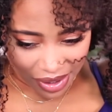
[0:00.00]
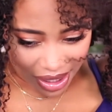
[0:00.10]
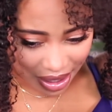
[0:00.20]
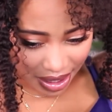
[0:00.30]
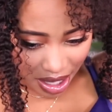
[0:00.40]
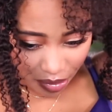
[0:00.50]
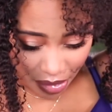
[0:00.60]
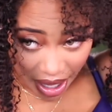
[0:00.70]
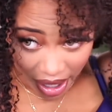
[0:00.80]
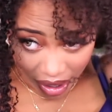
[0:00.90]
taking down
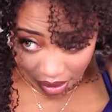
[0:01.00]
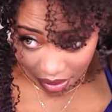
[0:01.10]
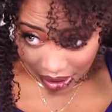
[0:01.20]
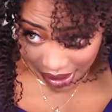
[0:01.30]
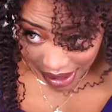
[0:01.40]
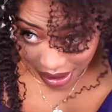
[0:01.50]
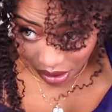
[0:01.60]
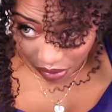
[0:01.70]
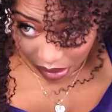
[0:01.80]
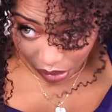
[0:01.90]
because I did
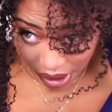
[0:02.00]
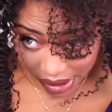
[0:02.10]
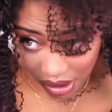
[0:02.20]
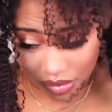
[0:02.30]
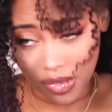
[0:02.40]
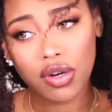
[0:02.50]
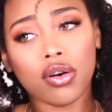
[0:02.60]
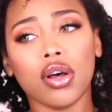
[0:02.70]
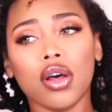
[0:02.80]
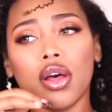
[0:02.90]
3 braids in the
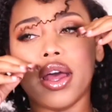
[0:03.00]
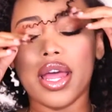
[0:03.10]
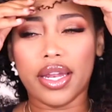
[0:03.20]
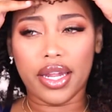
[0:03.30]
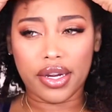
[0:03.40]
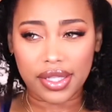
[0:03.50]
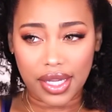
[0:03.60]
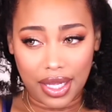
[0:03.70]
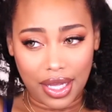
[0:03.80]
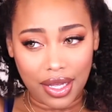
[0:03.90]
middle and they're
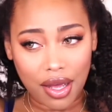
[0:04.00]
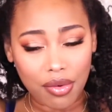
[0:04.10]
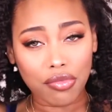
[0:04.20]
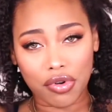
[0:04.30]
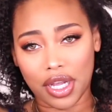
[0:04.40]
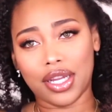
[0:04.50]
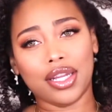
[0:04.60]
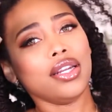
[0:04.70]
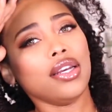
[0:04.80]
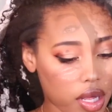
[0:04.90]
staying
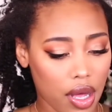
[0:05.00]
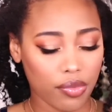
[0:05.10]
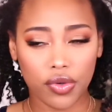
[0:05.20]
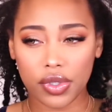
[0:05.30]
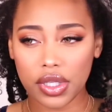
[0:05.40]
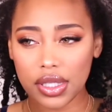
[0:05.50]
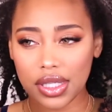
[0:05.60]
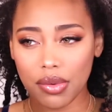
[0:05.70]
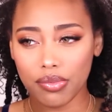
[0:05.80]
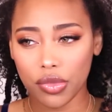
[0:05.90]
braided. I'm using
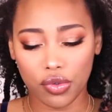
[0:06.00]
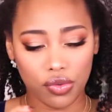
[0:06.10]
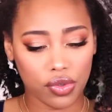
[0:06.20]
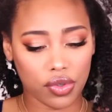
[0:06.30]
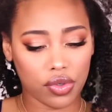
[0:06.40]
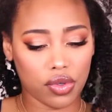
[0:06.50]
some mousse,